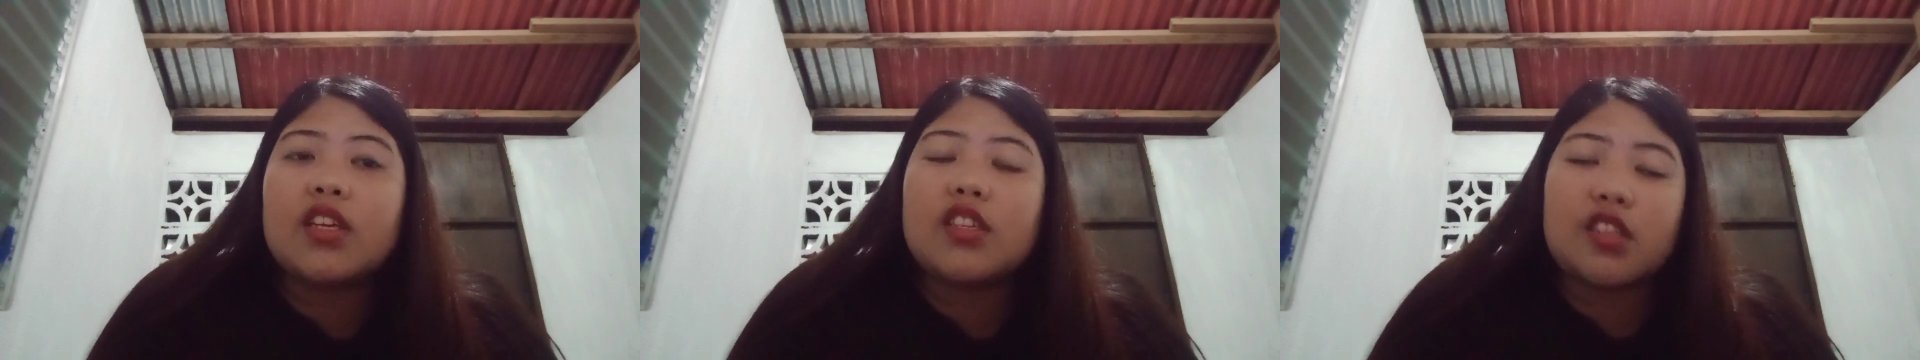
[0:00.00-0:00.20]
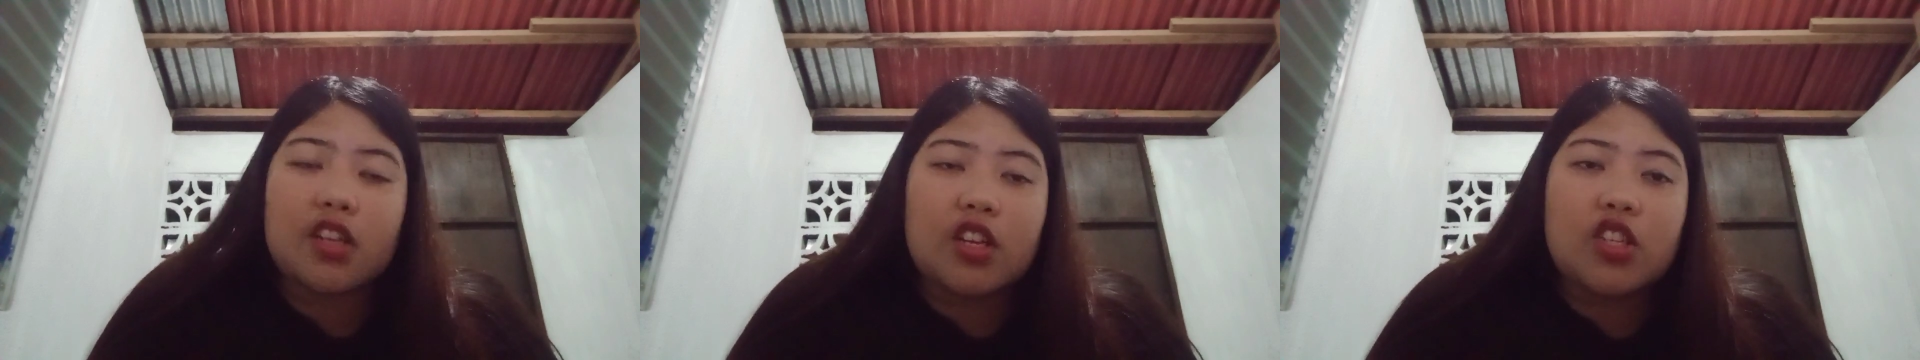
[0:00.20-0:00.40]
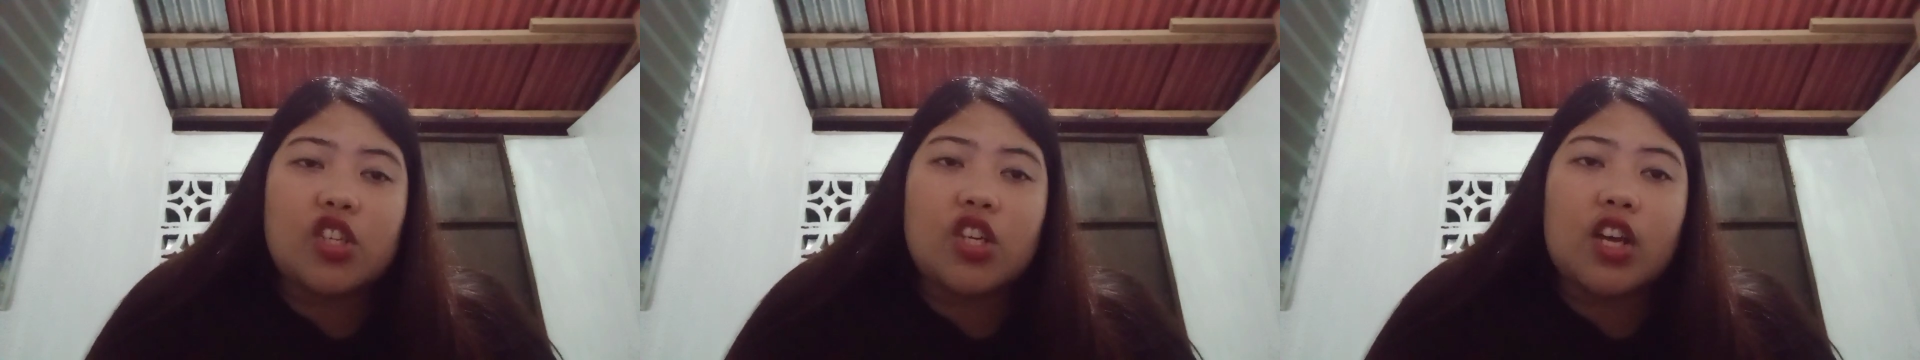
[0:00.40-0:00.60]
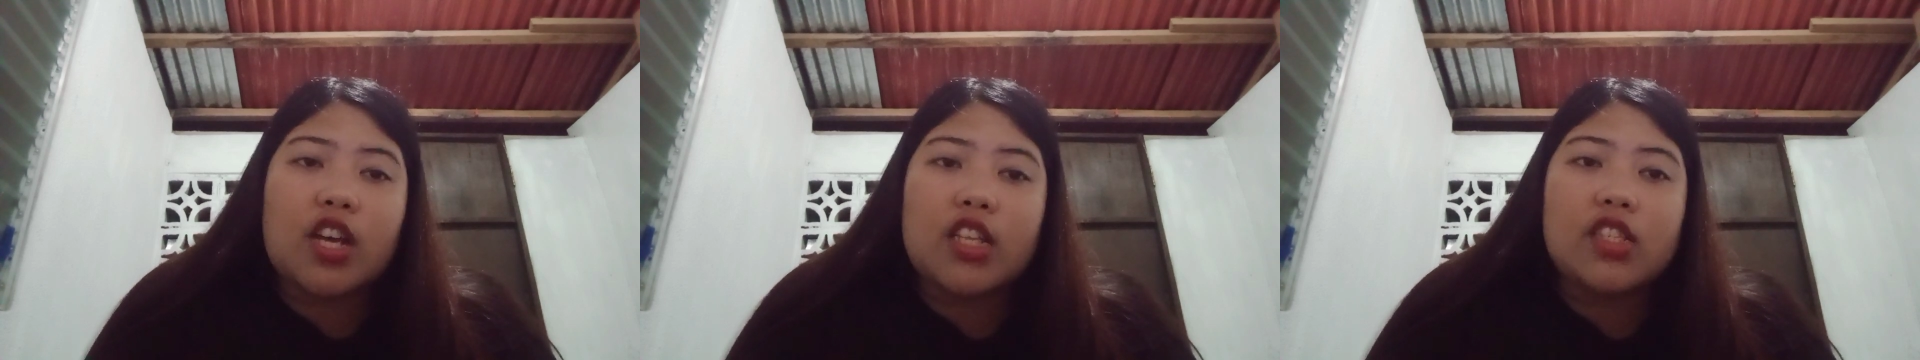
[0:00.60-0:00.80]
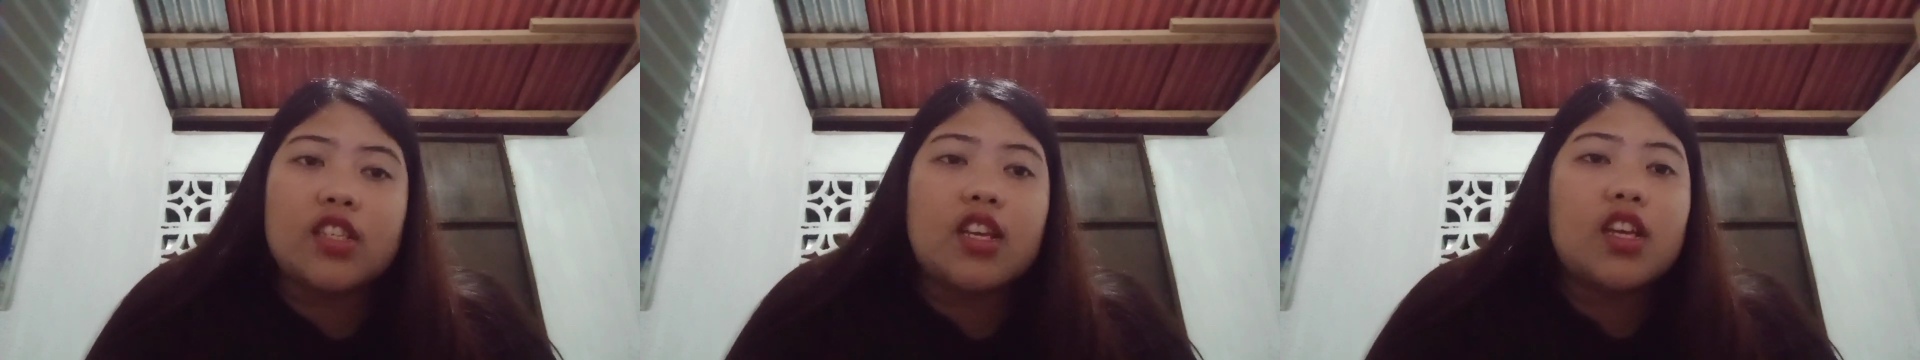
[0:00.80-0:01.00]
such
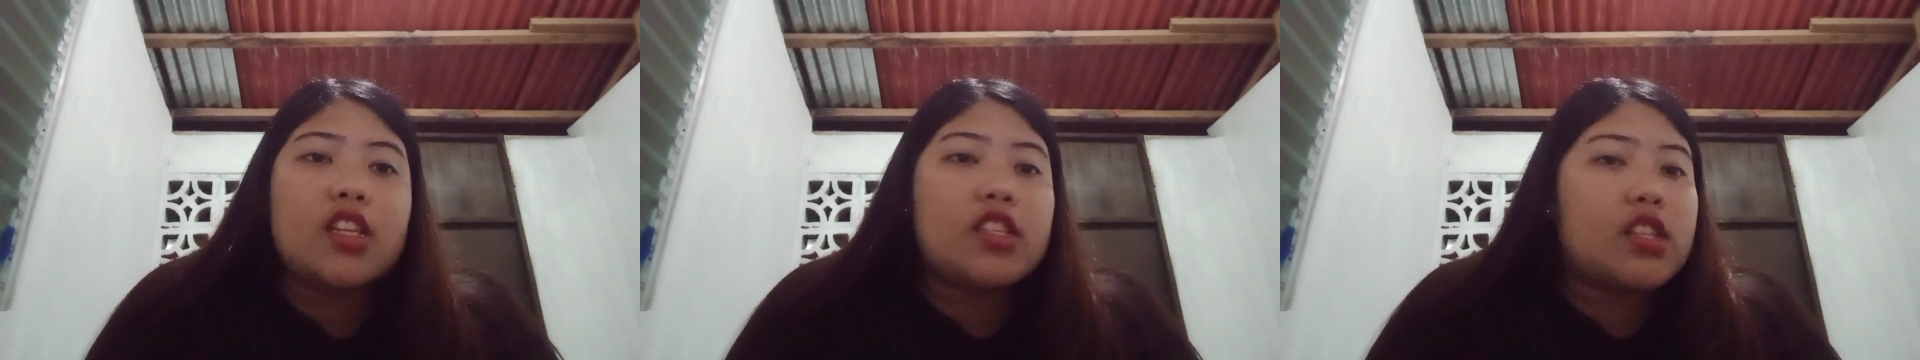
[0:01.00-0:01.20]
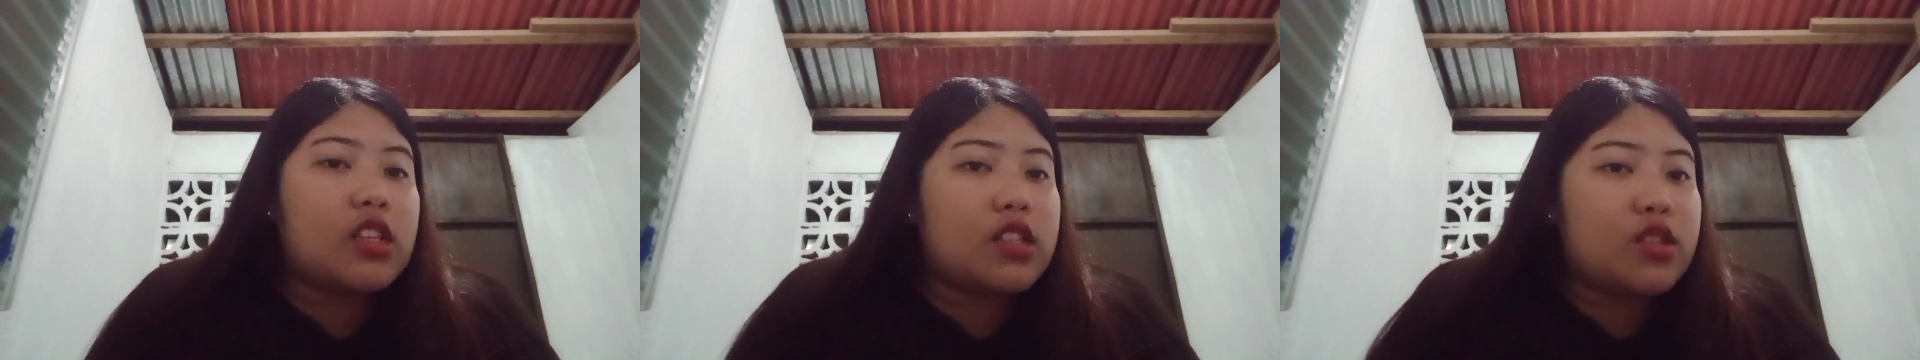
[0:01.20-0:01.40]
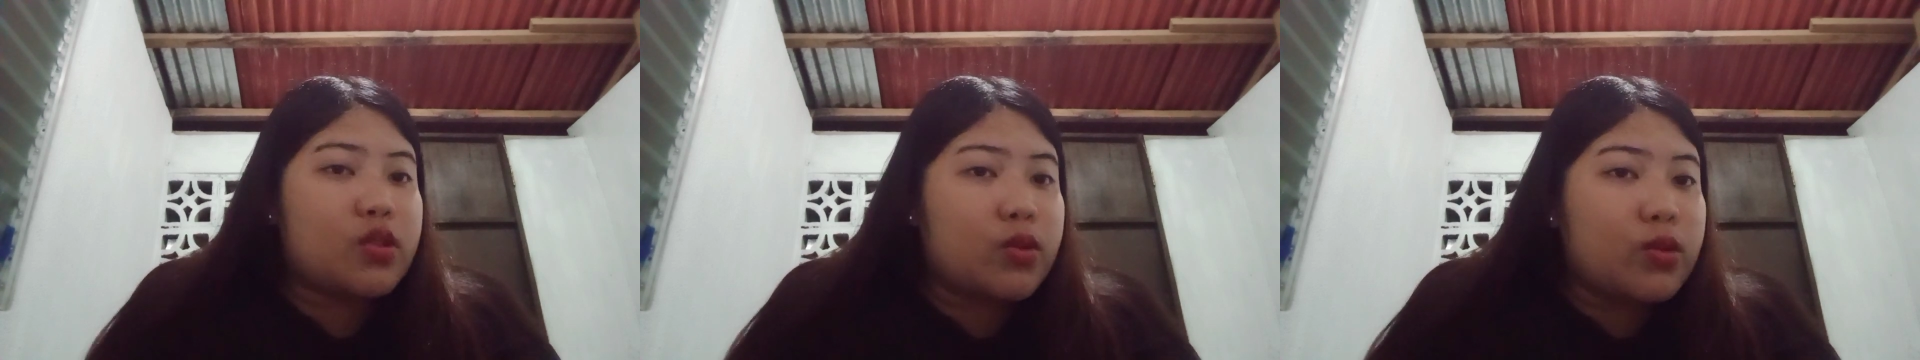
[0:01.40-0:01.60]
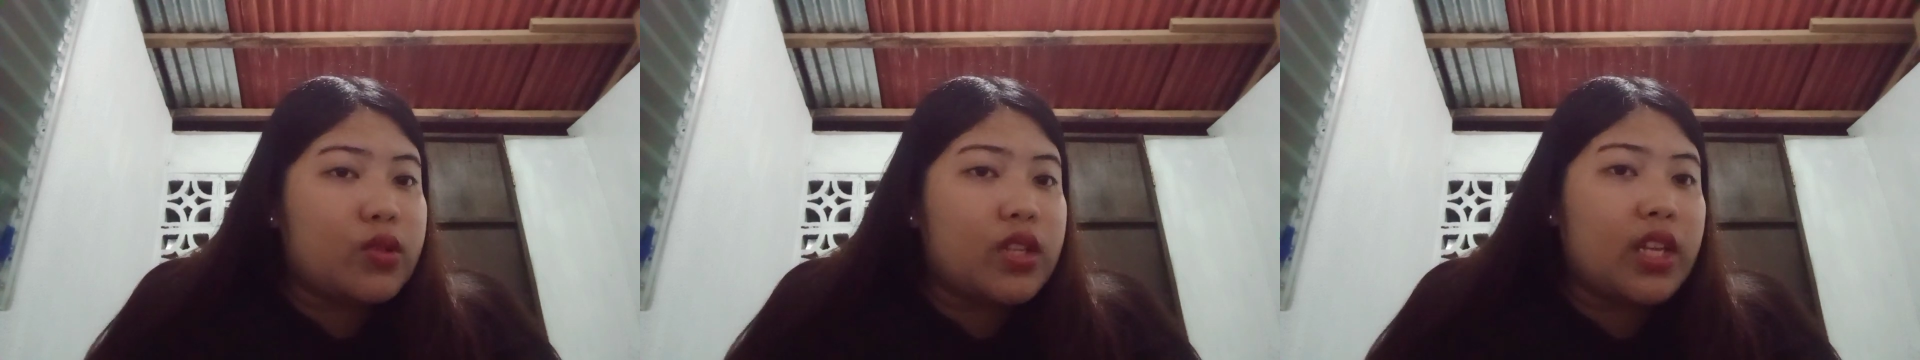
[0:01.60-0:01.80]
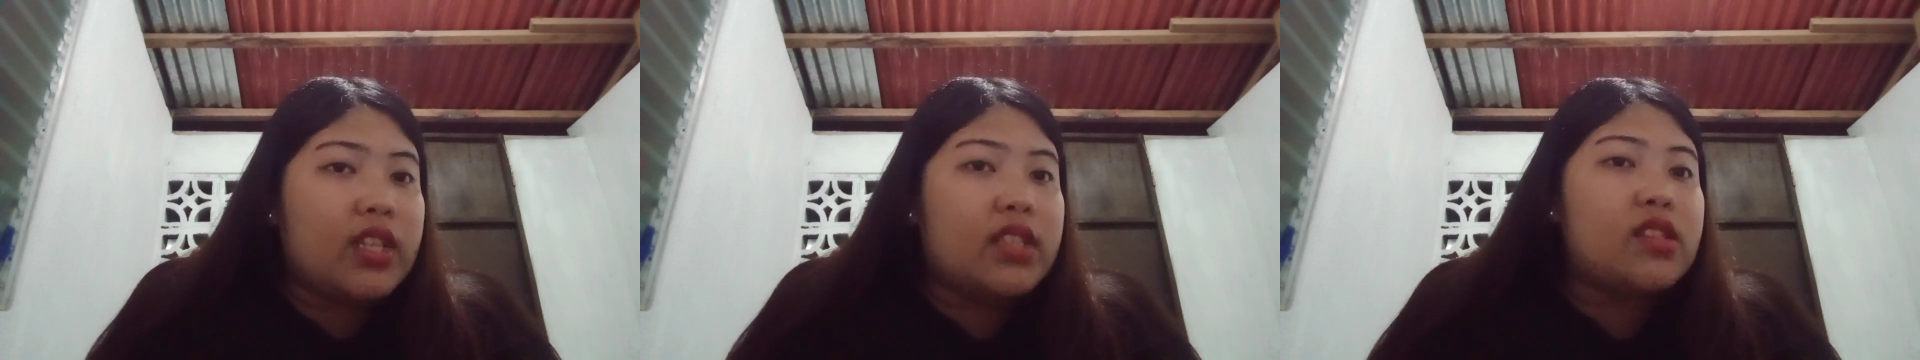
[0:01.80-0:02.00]
as the
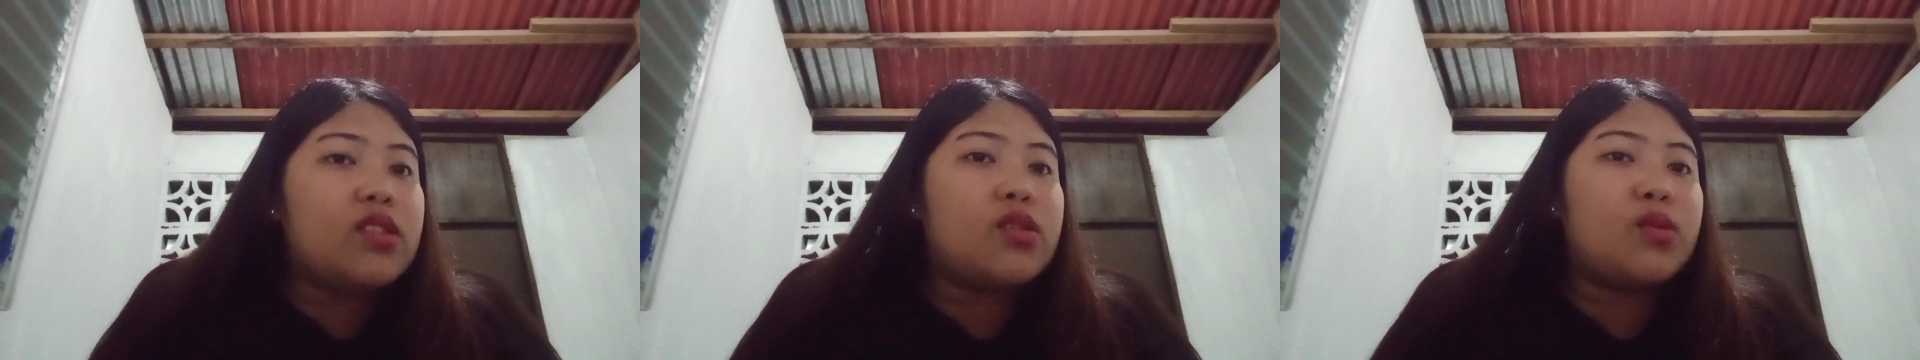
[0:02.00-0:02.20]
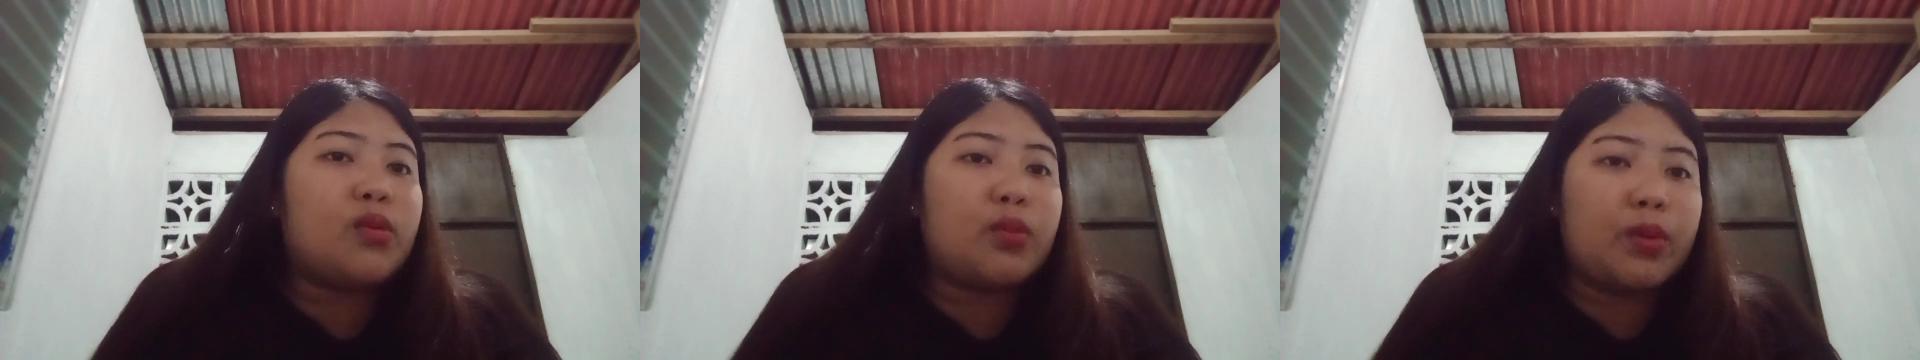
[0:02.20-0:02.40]
students